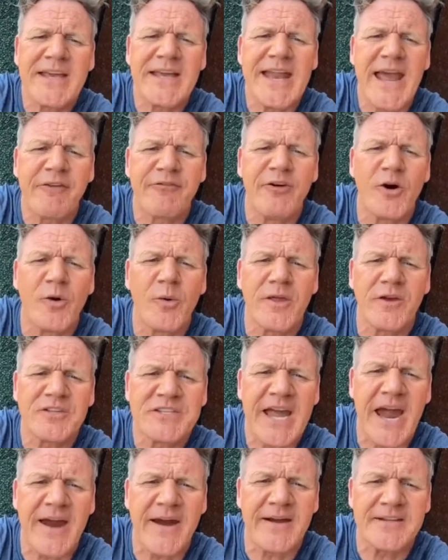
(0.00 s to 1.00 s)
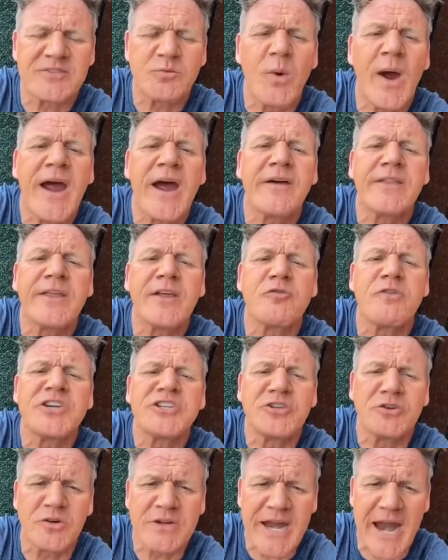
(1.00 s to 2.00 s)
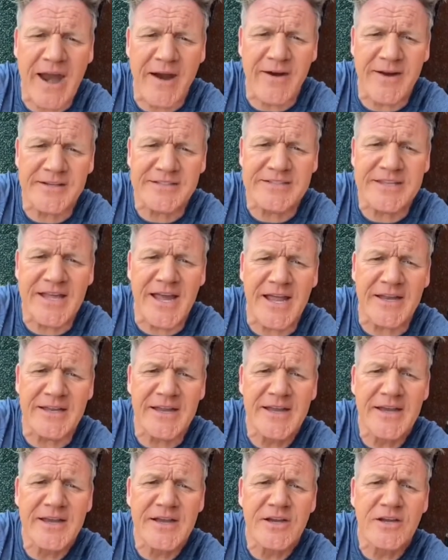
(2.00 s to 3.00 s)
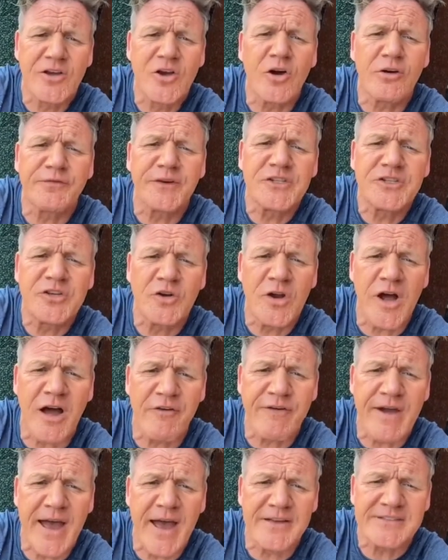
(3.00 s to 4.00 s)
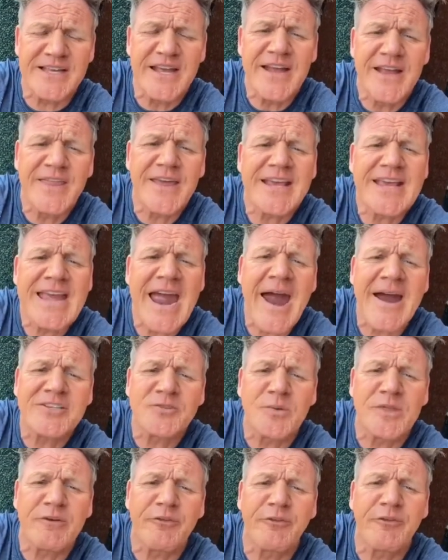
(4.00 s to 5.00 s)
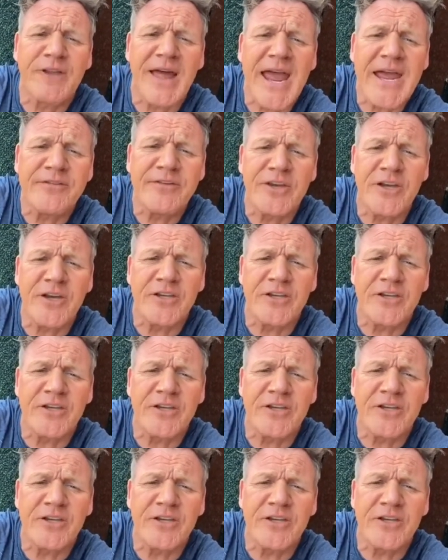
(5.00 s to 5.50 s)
Connect Four with those carrots? Where are the original carrots that cooked for 2.5 hours? The carrots with the flavor, you